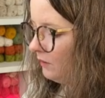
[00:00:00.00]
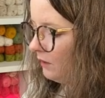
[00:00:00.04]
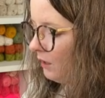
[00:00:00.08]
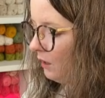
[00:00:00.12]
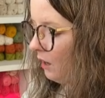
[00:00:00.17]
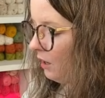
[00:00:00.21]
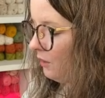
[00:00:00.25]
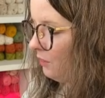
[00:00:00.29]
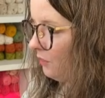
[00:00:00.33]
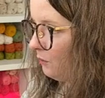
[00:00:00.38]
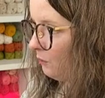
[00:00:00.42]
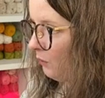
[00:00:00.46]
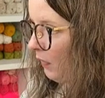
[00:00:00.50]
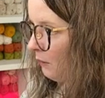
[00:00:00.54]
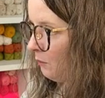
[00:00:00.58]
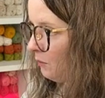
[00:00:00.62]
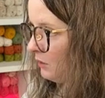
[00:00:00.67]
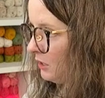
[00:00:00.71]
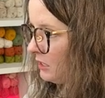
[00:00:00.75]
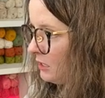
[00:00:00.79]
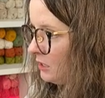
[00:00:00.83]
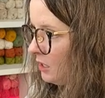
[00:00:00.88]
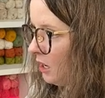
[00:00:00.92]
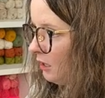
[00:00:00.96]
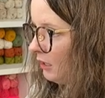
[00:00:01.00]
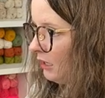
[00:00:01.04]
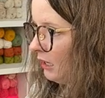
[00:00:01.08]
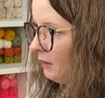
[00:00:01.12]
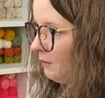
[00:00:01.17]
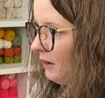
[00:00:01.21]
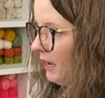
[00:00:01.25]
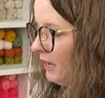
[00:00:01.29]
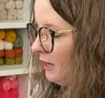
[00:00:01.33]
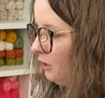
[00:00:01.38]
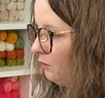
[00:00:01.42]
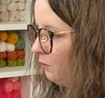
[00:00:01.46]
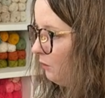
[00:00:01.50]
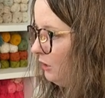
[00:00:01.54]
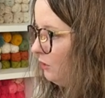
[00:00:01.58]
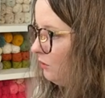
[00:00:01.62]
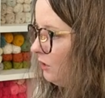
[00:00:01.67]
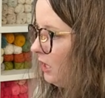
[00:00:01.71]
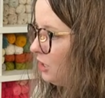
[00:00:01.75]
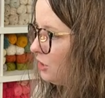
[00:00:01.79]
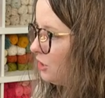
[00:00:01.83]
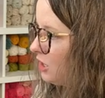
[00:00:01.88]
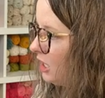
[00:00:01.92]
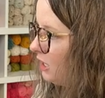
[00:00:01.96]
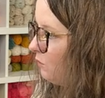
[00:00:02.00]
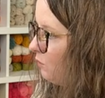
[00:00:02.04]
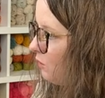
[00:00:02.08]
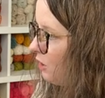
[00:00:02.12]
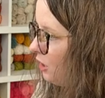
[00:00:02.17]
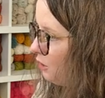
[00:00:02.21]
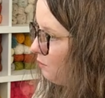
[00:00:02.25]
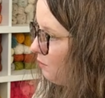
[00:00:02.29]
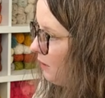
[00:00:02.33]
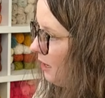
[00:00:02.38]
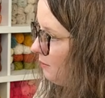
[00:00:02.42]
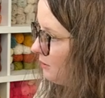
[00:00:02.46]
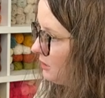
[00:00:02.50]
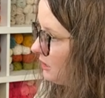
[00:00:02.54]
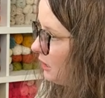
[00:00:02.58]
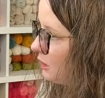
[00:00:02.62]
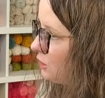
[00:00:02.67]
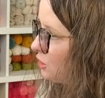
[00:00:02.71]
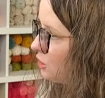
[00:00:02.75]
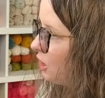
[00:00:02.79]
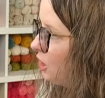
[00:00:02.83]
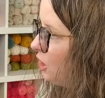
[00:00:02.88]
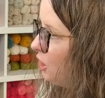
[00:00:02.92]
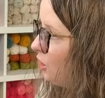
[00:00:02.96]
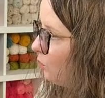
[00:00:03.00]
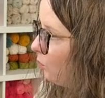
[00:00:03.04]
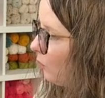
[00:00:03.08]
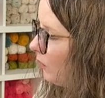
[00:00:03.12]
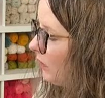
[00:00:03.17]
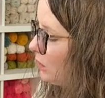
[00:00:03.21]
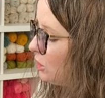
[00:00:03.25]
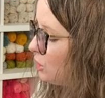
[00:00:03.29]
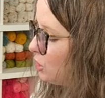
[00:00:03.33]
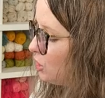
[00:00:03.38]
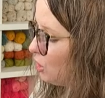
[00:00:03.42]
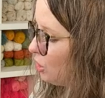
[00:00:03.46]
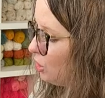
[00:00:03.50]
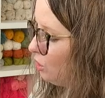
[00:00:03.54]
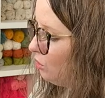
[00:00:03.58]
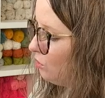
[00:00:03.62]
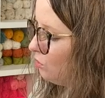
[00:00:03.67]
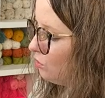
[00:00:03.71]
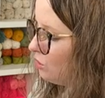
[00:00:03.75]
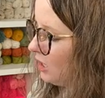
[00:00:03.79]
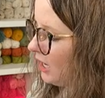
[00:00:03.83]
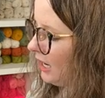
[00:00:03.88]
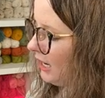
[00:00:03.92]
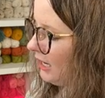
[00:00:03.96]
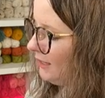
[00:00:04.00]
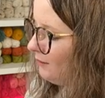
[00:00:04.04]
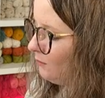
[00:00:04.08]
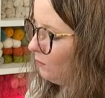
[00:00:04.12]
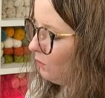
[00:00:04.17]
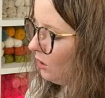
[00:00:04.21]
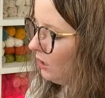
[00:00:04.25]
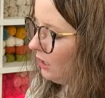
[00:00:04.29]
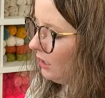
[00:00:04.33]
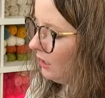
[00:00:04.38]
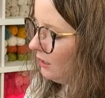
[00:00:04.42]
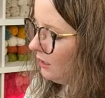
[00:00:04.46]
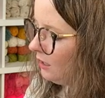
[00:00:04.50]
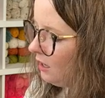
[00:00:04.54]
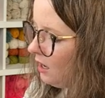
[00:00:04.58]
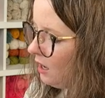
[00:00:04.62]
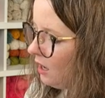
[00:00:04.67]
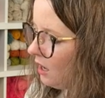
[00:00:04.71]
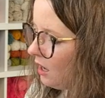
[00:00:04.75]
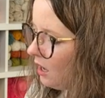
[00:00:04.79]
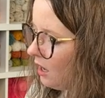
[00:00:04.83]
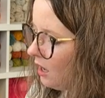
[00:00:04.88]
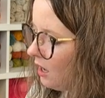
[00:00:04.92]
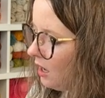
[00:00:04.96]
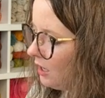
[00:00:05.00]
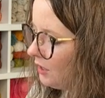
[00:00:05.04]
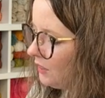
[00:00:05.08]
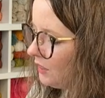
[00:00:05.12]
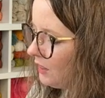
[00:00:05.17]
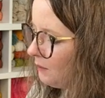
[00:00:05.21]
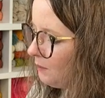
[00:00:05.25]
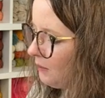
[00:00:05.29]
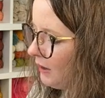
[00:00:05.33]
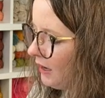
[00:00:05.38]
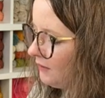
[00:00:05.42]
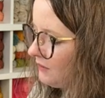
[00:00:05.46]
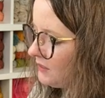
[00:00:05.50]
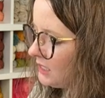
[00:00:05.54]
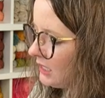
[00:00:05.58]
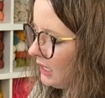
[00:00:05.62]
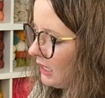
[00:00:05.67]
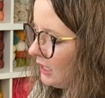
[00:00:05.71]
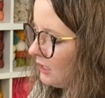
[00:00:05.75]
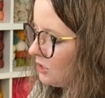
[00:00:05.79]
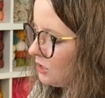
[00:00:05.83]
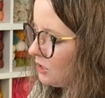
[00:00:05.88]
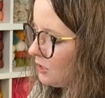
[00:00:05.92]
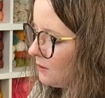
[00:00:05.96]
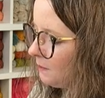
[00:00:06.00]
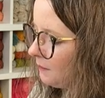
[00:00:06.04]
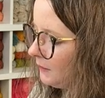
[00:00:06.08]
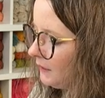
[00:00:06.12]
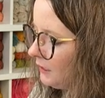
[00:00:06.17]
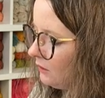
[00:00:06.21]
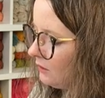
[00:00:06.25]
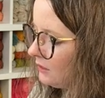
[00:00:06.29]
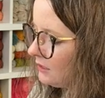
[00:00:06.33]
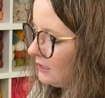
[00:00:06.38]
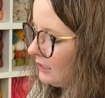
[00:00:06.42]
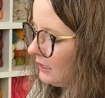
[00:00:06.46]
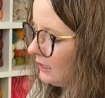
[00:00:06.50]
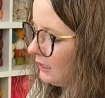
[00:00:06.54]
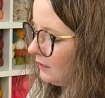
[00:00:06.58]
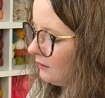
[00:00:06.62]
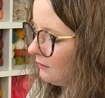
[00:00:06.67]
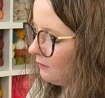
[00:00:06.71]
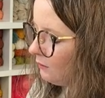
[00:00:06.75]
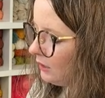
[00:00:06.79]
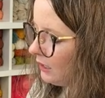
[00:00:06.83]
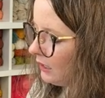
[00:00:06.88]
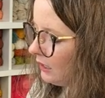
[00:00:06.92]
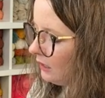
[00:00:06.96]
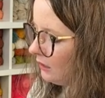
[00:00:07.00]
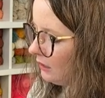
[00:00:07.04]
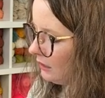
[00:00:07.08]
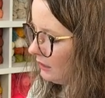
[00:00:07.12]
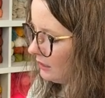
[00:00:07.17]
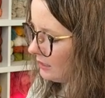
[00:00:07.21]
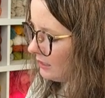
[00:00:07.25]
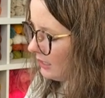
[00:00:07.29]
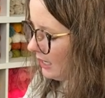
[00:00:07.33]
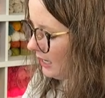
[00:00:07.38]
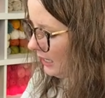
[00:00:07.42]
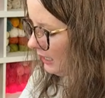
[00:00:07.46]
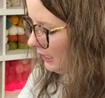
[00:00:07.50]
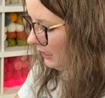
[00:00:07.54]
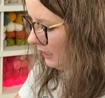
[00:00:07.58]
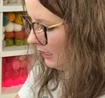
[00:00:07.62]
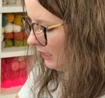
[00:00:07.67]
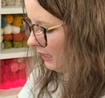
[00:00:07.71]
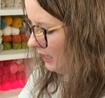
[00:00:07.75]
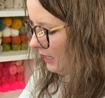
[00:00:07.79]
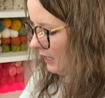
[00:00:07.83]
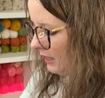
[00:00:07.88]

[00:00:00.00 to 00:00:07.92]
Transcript: On, like with the stocking pattern, we do not chain one on the bobble stitch. We do chain one on the puff stitch. And you can see what it looks like.